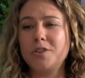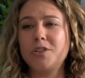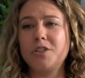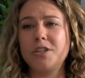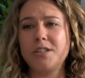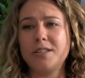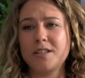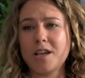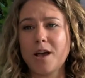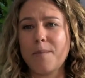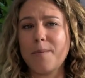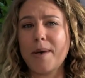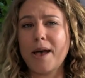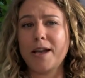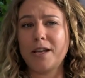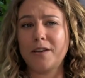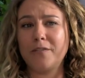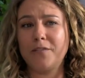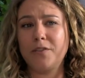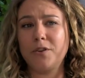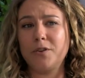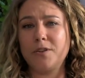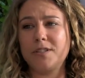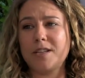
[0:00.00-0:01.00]
She's come back
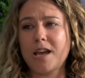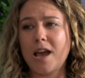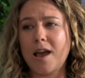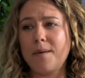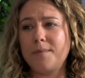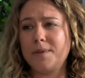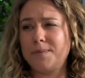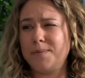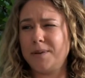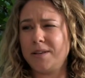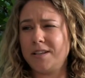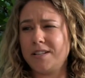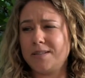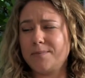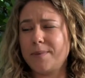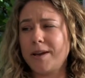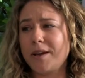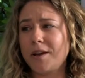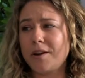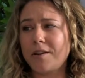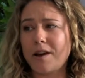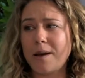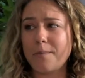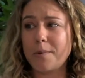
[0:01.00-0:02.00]
a few times because
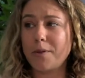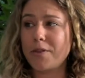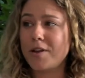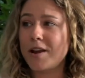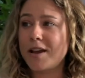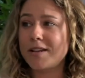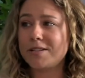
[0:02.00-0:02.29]
my grandmother